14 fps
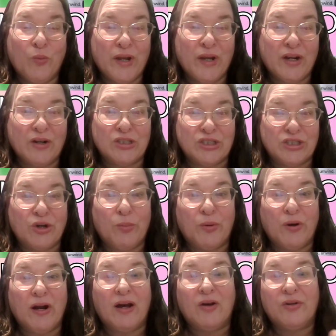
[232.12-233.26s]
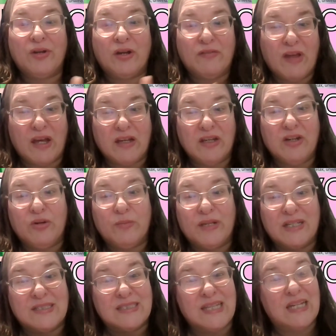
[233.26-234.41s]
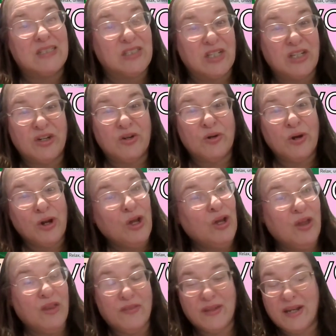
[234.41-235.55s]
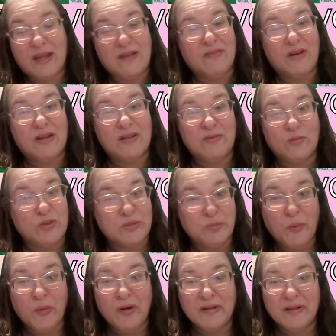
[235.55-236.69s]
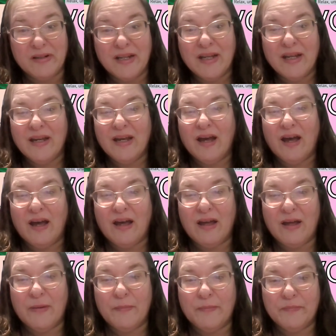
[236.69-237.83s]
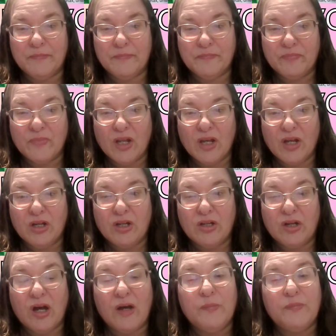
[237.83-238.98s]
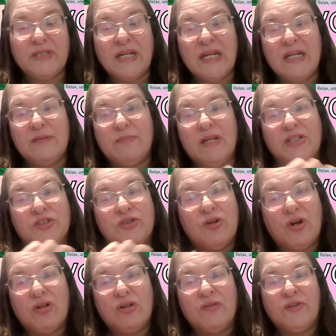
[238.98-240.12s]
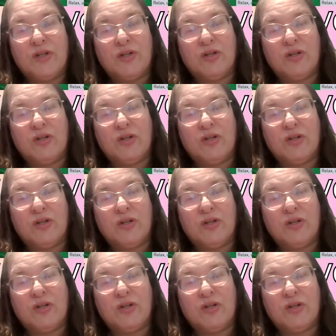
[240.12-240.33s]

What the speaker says: we are so proud of that year because that's the year that Avon was born. Um, Make sure all of